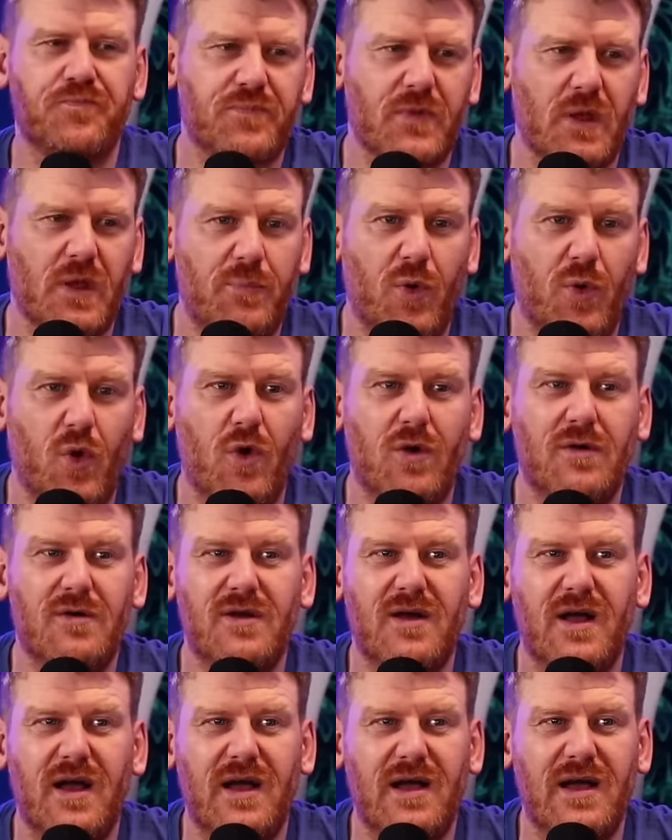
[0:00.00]
But
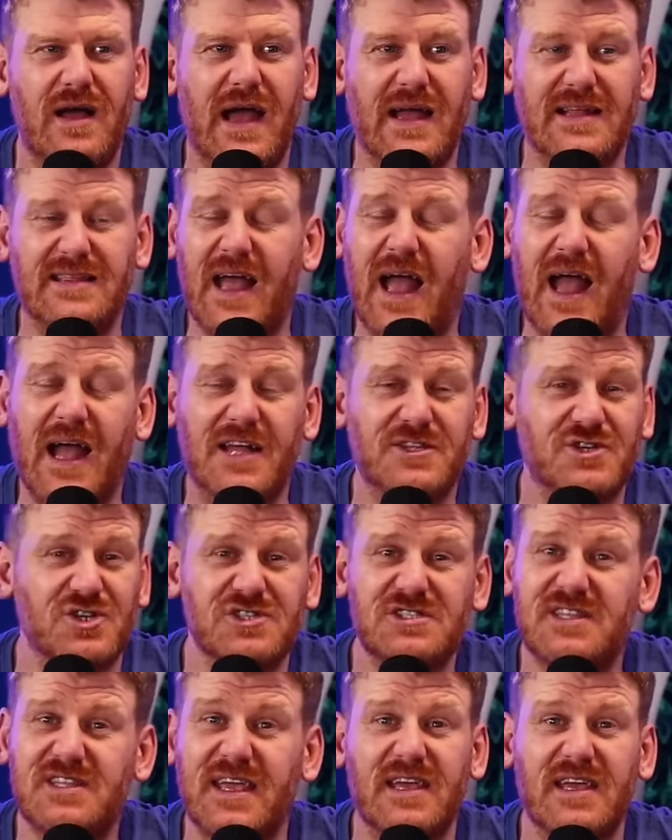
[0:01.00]
I
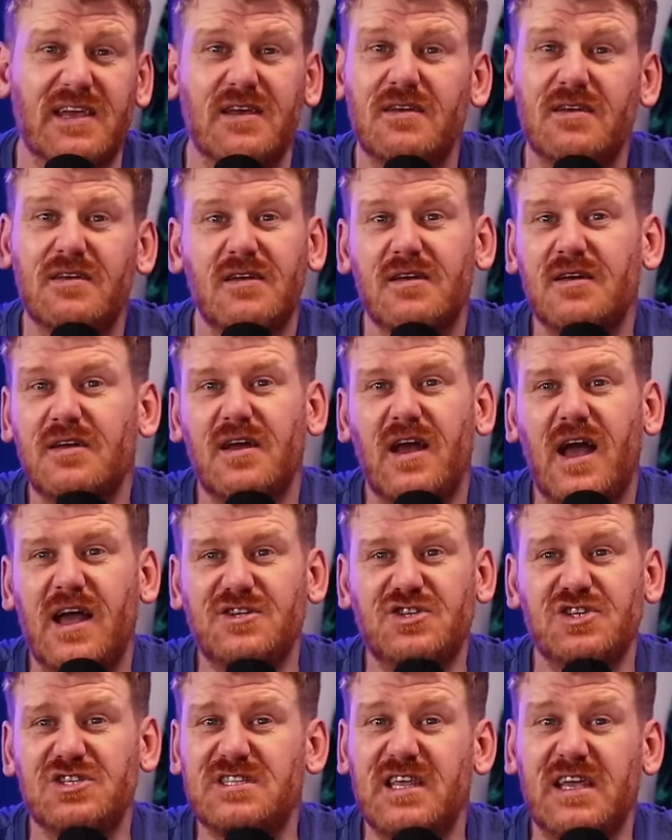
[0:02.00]
just think
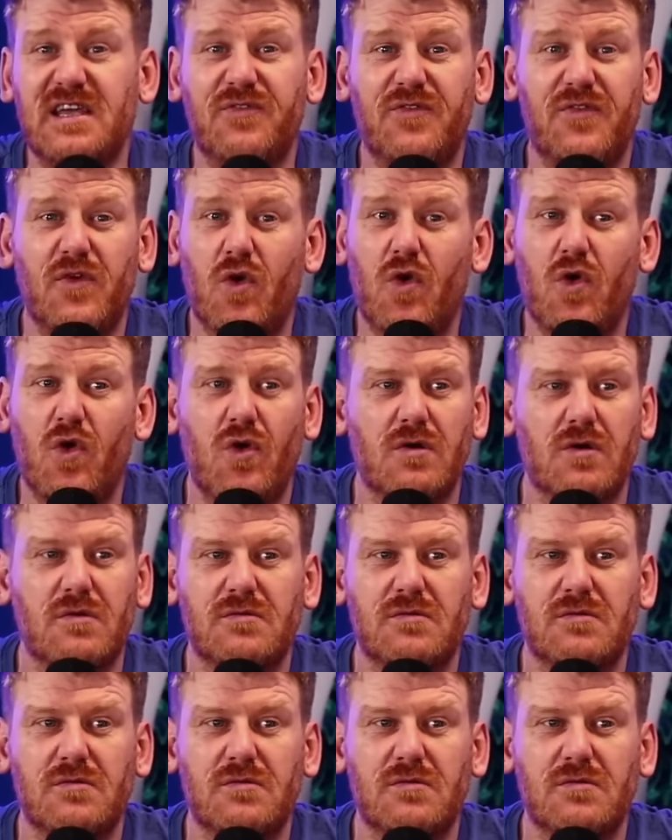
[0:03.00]
for